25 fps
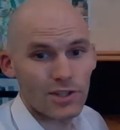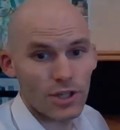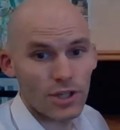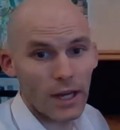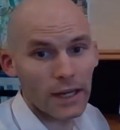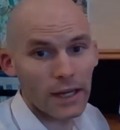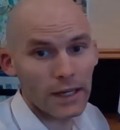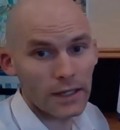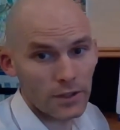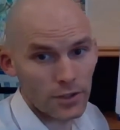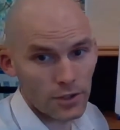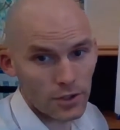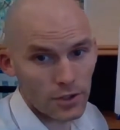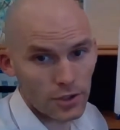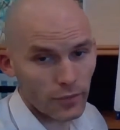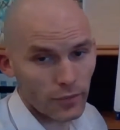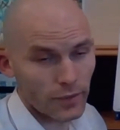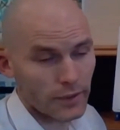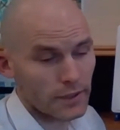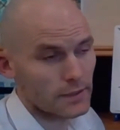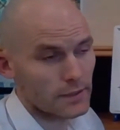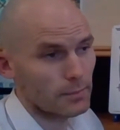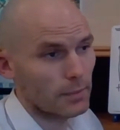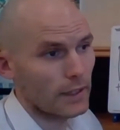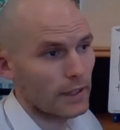change or
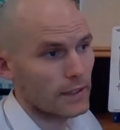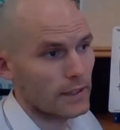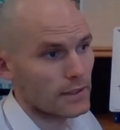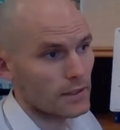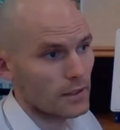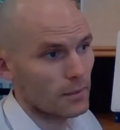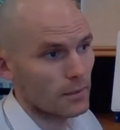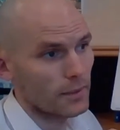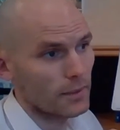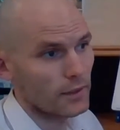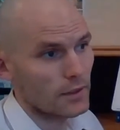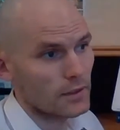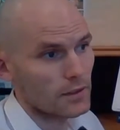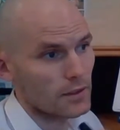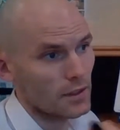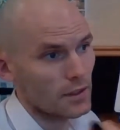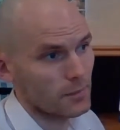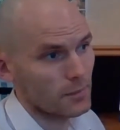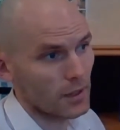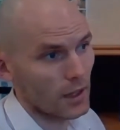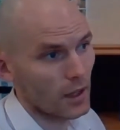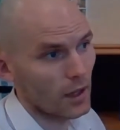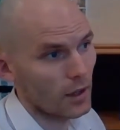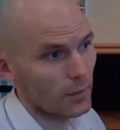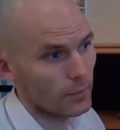explain something that's
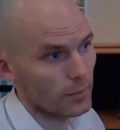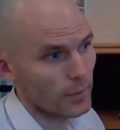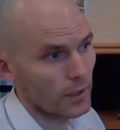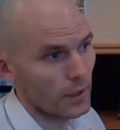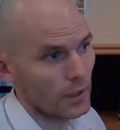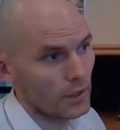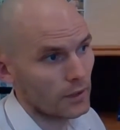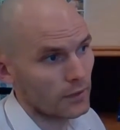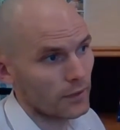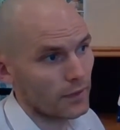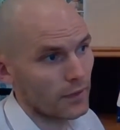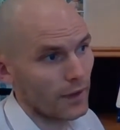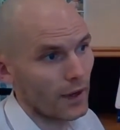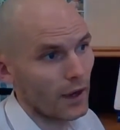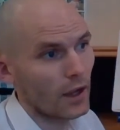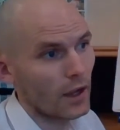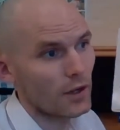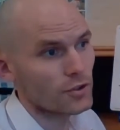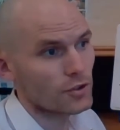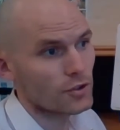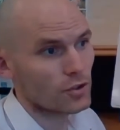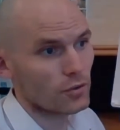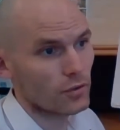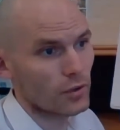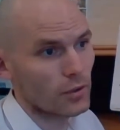coming up they're
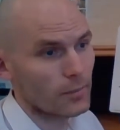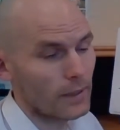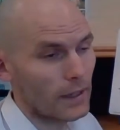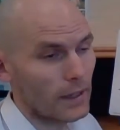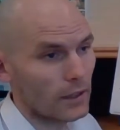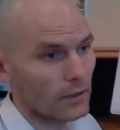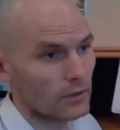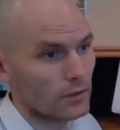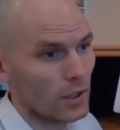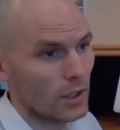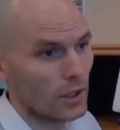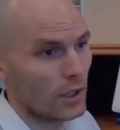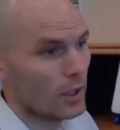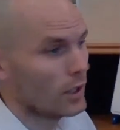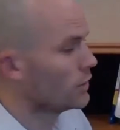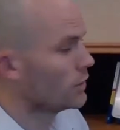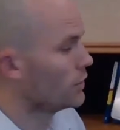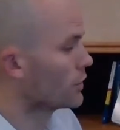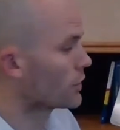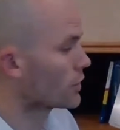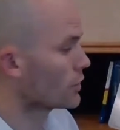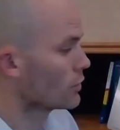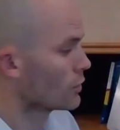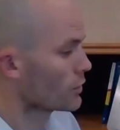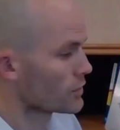unsure about.
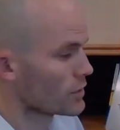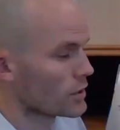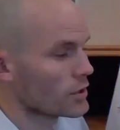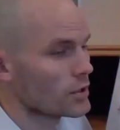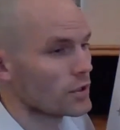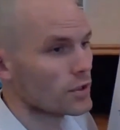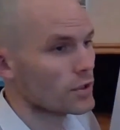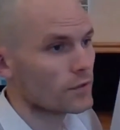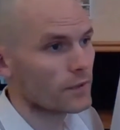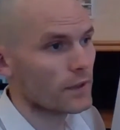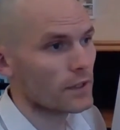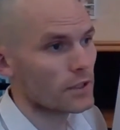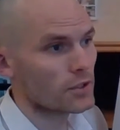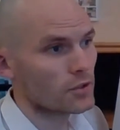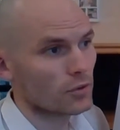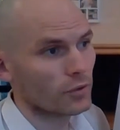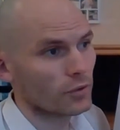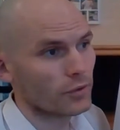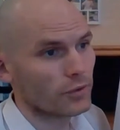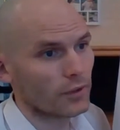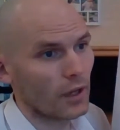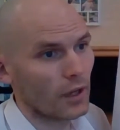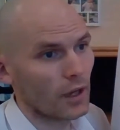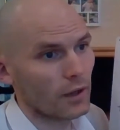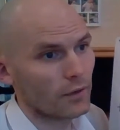You can also use
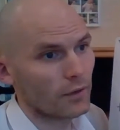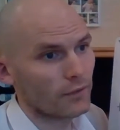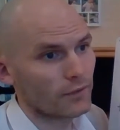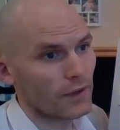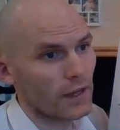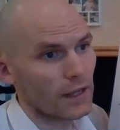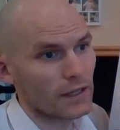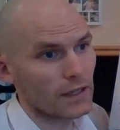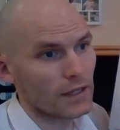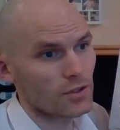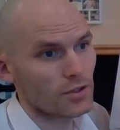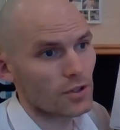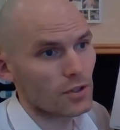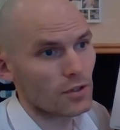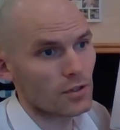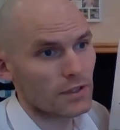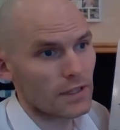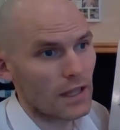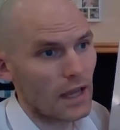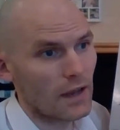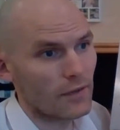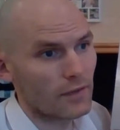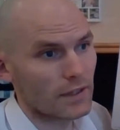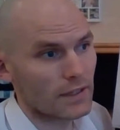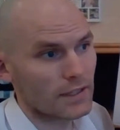visuals for any students
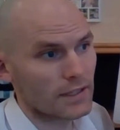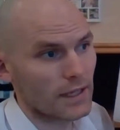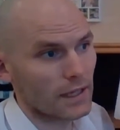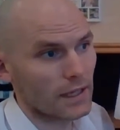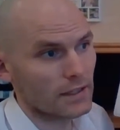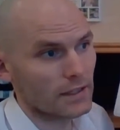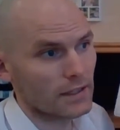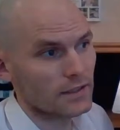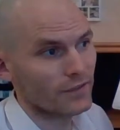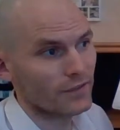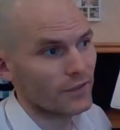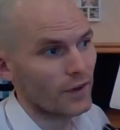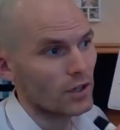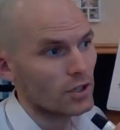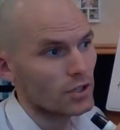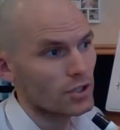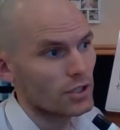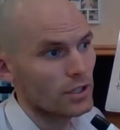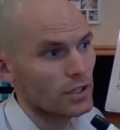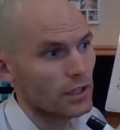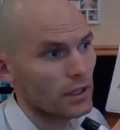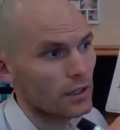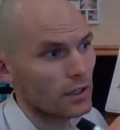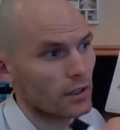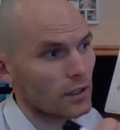that have executive
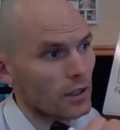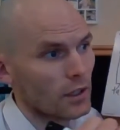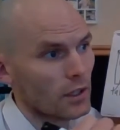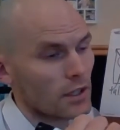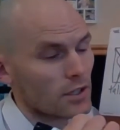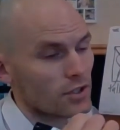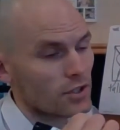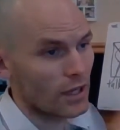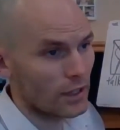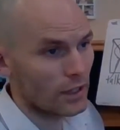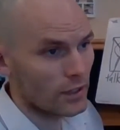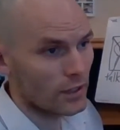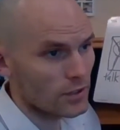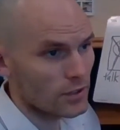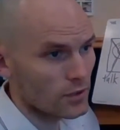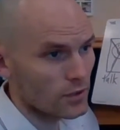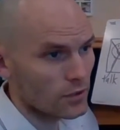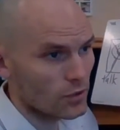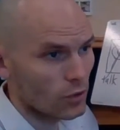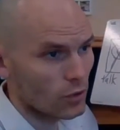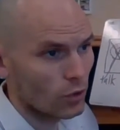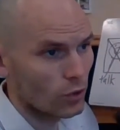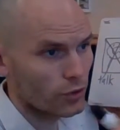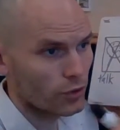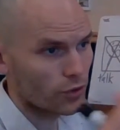functioning challenges
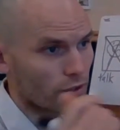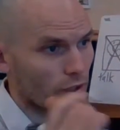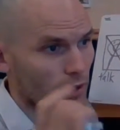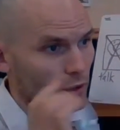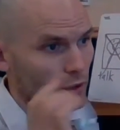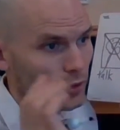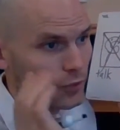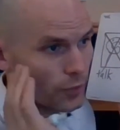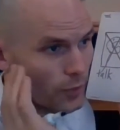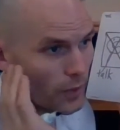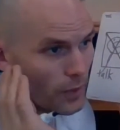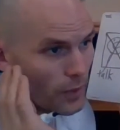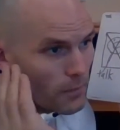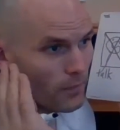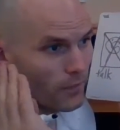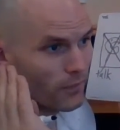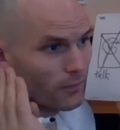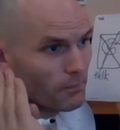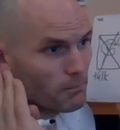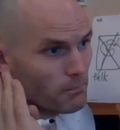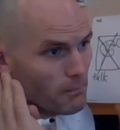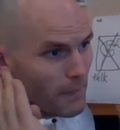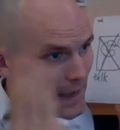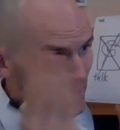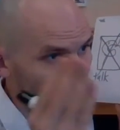or struggle to
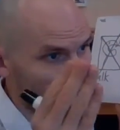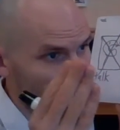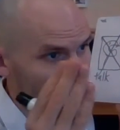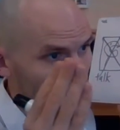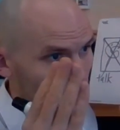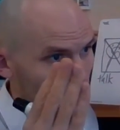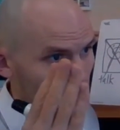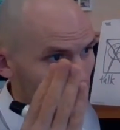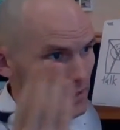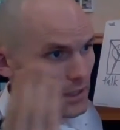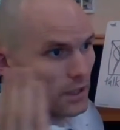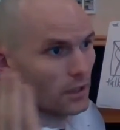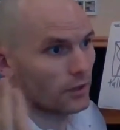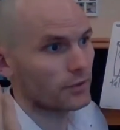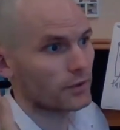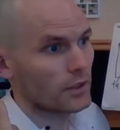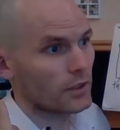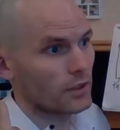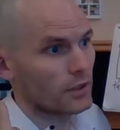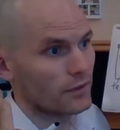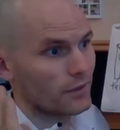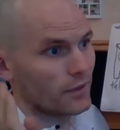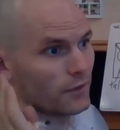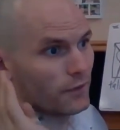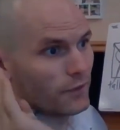imagine themselves
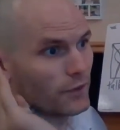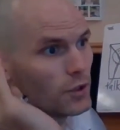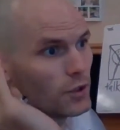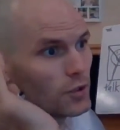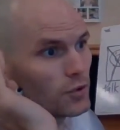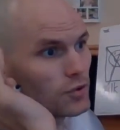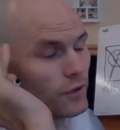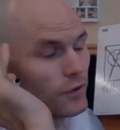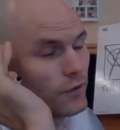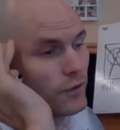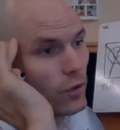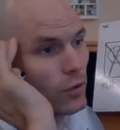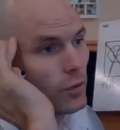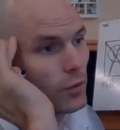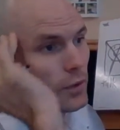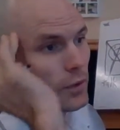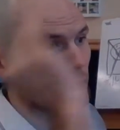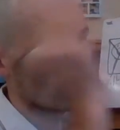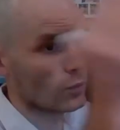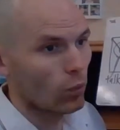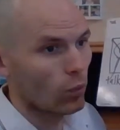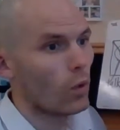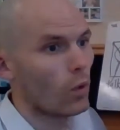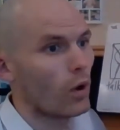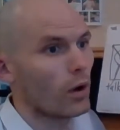kind of the future forward,
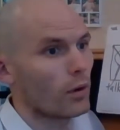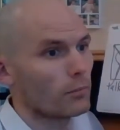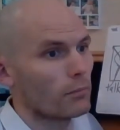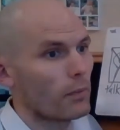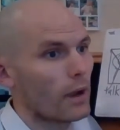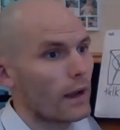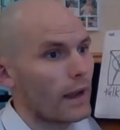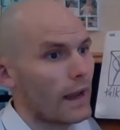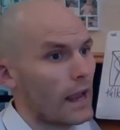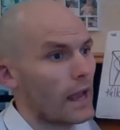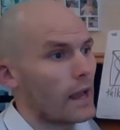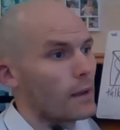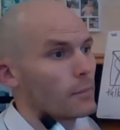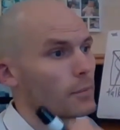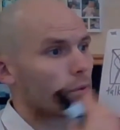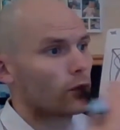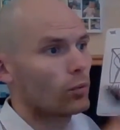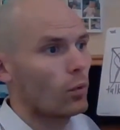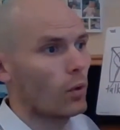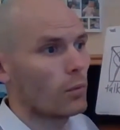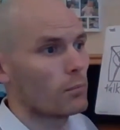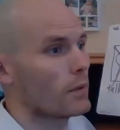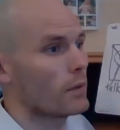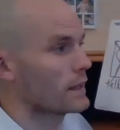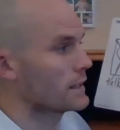what might happen,
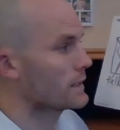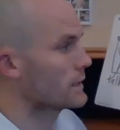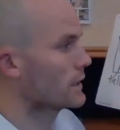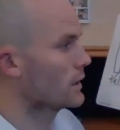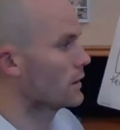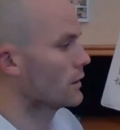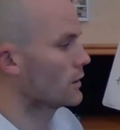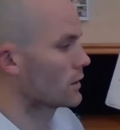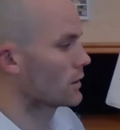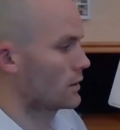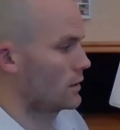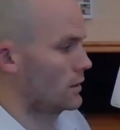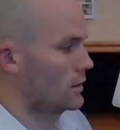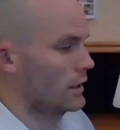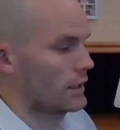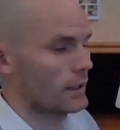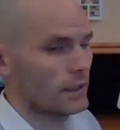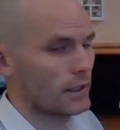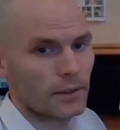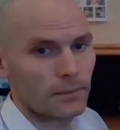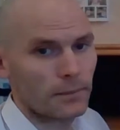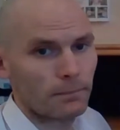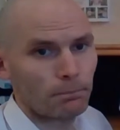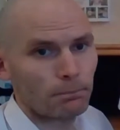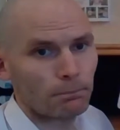what might it look
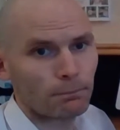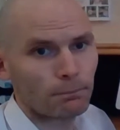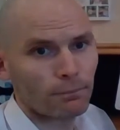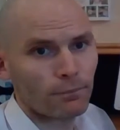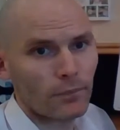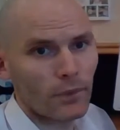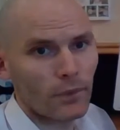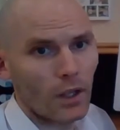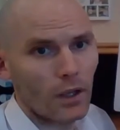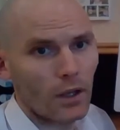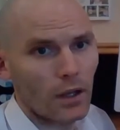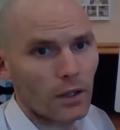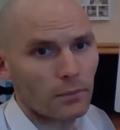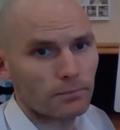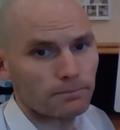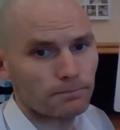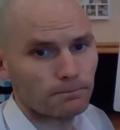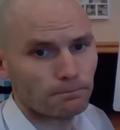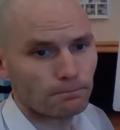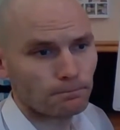like.